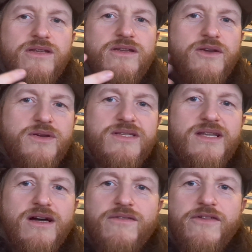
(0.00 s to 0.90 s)

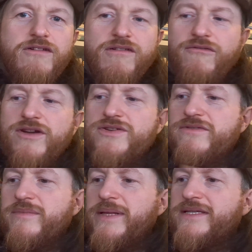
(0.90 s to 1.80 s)
Yugoslavia and Russia
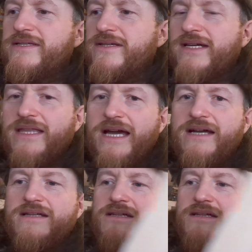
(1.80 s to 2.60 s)
and places like that,